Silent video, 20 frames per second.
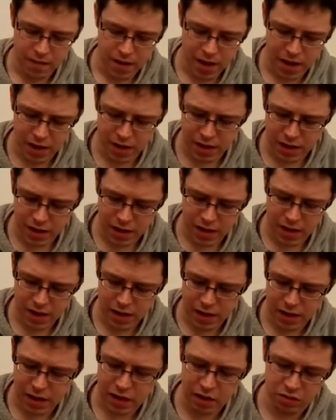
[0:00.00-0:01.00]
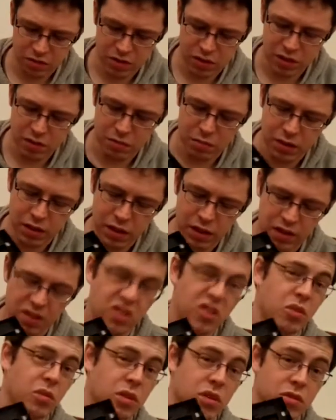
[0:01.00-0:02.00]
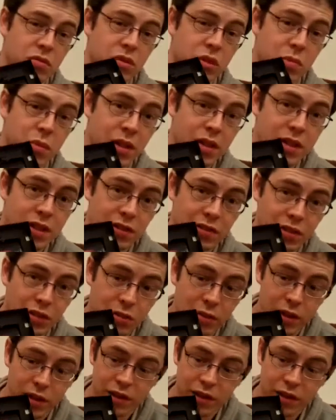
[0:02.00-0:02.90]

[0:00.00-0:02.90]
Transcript: And again, it was complete. Otherwise, I wouldn't pay £7